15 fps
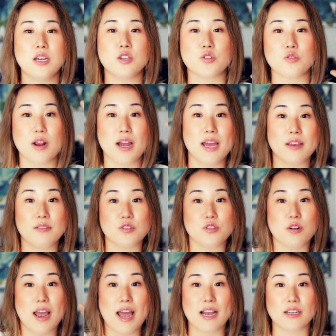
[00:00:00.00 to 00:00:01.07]
drives
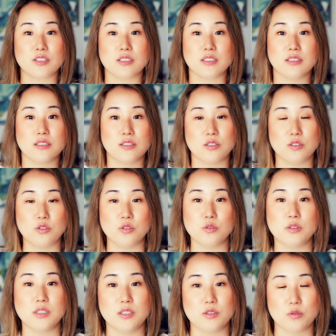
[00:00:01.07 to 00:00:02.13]
your actions to do
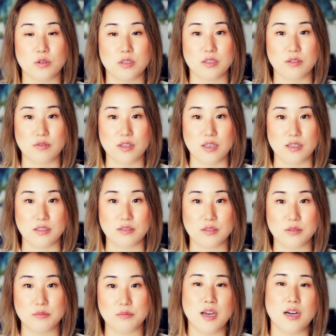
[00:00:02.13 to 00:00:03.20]
these sorts of things.